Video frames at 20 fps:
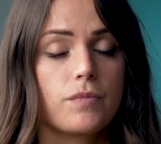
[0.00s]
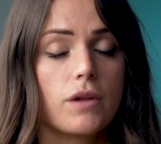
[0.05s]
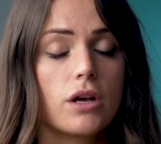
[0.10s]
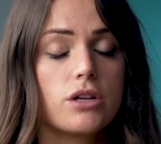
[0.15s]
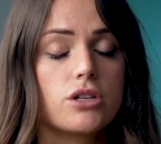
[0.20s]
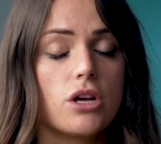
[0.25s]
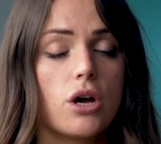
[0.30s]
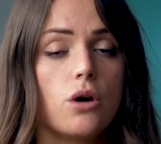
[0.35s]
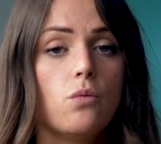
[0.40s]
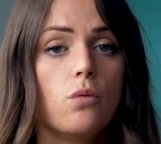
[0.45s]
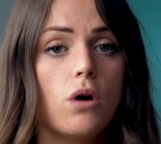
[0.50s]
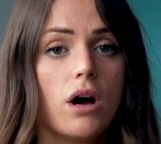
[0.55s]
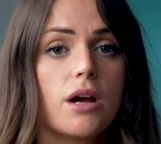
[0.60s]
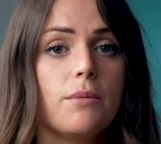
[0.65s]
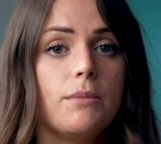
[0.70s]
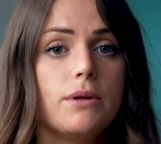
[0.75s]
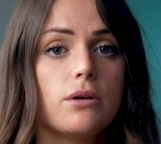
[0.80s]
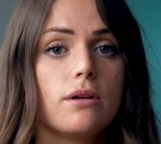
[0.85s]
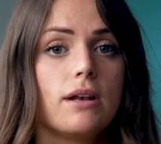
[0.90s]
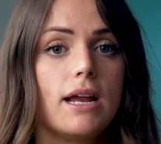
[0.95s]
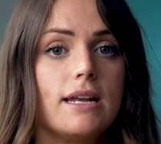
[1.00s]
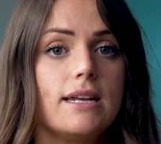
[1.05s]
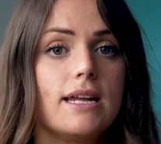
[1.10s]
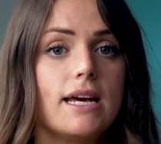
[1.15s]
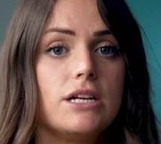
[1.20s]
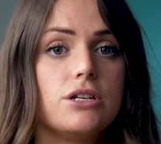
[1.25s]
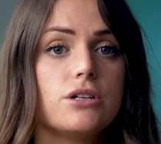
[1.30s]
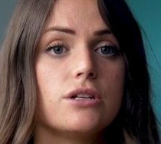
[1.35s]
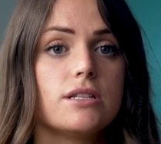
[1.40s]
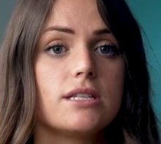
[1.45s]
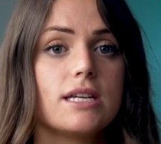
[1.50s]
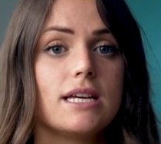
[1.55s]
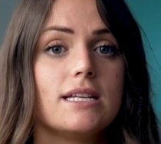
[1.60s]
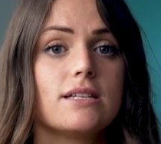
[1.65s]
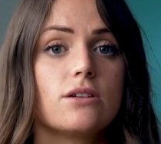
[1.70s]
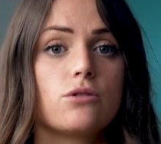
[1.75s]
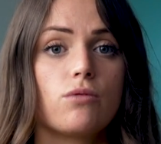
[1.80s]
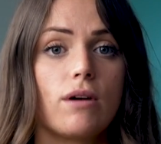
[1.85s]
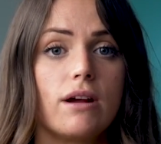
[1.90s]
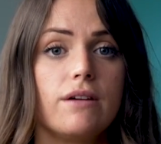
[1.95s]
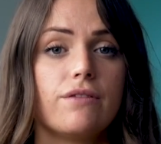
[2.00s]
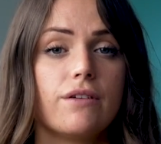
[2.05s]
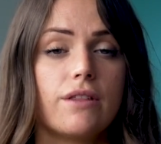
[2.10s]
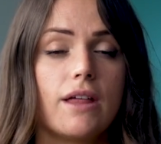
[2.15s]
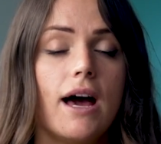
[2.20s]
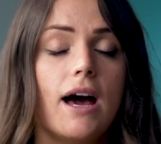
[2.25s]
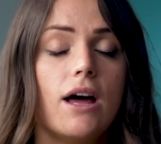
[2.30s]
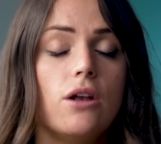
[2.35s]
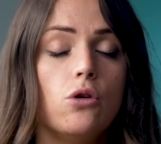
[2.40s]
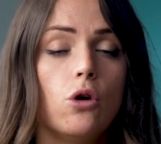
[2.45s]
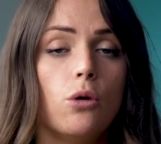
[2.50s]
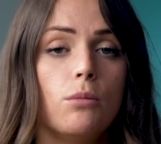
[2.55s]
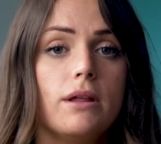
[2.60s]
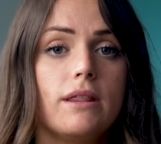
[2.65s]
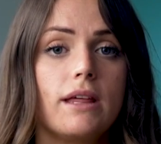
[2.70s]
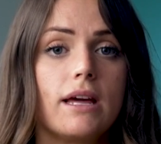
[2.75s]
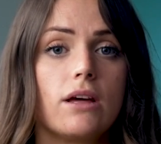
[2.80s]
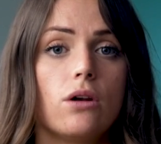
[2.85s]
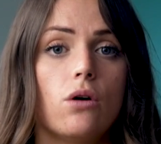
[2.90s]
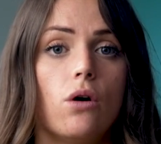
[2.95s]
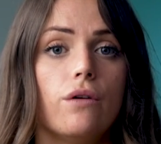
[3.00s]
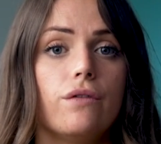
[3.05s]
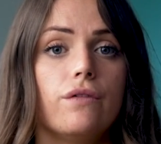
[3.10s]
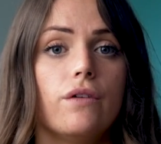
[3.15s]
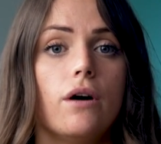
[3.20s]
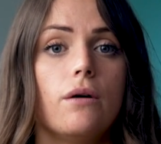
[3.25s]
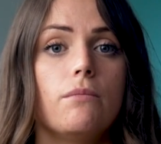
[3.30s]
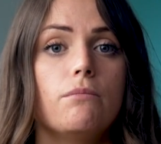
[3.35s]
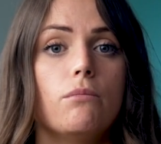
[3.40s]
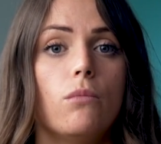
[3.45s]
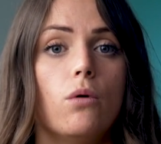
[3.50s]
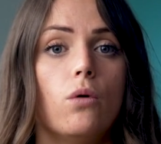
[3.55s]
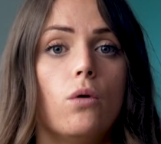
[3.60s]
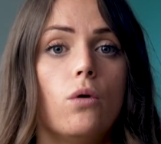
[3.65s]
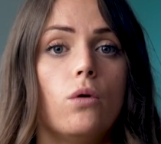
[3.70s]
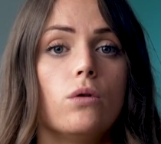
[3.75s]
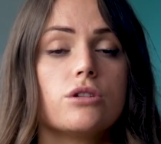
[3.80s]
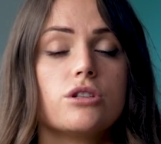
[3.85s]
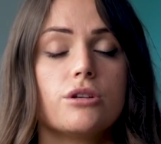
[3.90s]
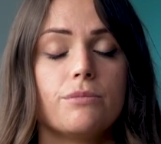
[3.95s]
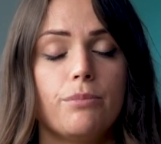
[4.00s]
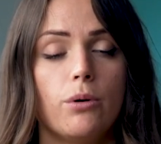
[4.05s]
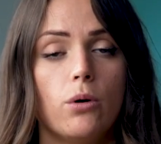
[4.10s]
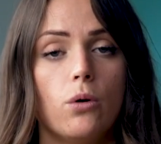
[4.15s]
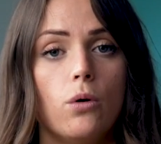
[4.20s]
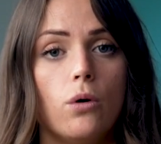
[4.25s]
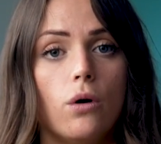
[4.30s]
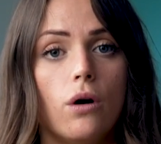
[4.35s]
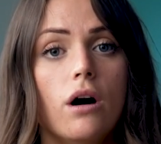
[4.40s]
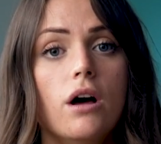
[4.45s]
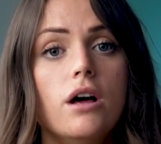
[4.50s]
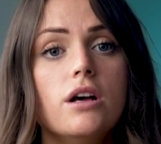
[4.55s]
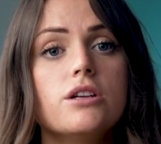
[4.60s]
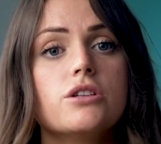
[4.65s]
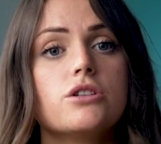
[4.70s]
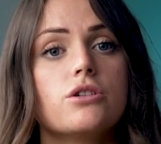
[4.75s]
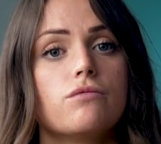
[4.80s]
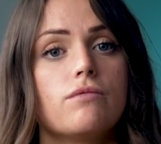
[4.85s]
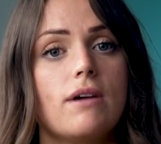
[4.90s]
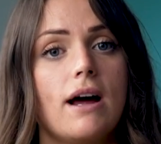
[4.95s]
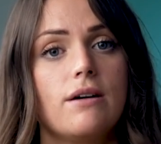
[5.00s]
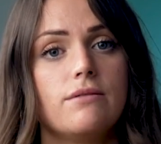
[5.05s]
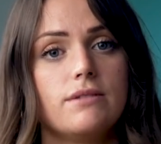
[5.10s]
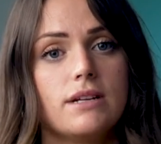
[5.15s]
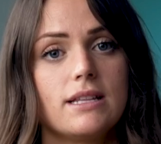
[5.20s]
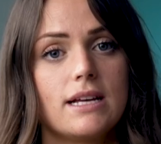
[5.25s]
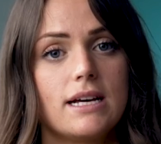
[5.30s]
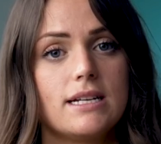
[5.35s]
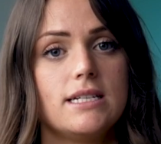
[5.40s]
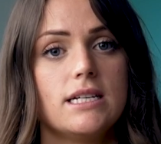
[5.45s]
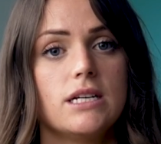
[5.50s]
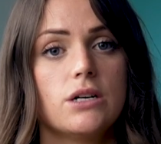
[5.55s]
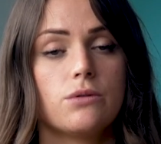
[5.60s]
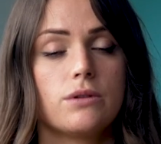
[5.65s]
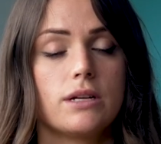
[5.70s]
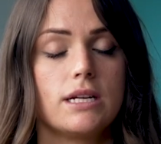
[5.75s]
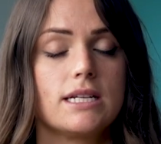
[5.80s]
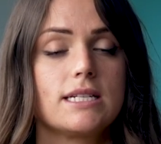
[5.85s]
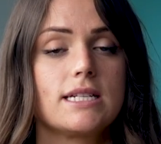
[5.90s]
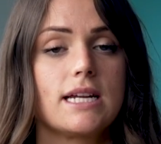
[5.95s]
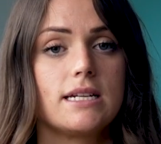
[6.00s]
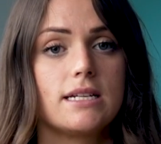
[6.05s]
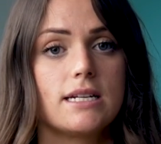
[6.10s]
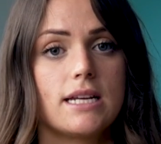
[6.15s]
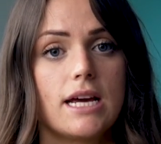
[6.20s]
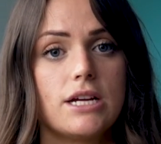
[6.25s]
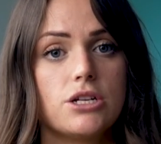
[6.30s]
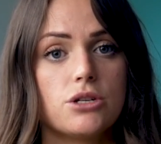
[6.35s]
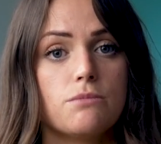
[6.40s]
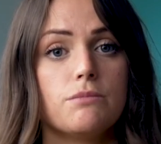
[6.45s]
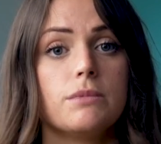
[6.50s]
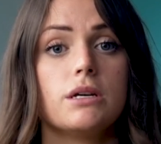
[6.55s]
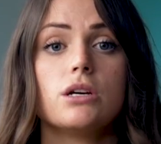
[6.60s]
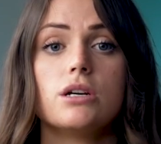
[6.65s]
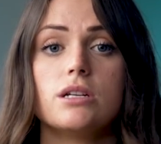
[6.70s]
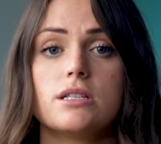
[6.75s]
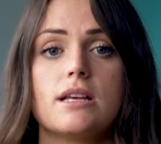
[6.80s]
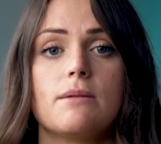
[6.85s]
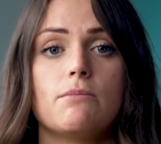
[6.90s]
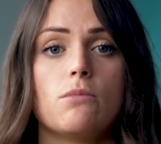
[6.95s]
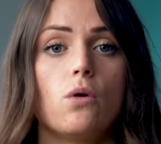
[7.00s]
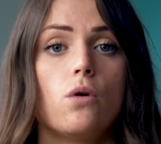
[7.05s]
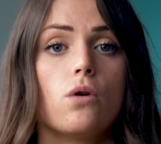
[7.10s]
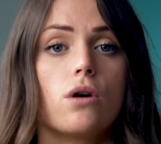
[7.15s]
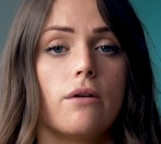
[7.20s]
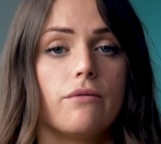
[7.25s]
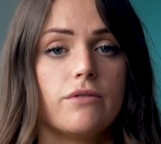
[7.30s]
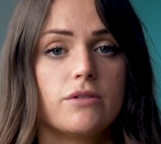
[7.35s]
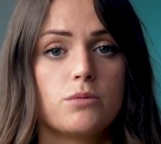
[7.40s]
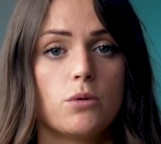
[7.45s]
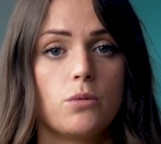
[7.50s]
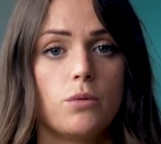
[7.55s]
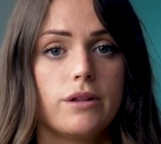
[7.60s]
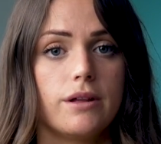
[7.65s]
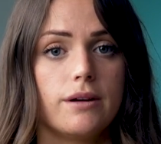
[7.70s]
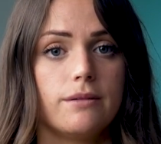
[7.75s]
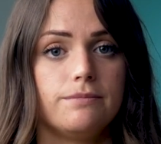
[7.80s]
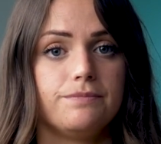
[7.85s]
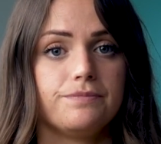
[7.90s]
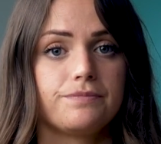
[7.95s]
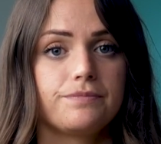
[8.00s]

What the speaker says: So working with your land agents is great for that, and normally they can offer more support surrounding that deal than a standard agent because they're more comfortable with it.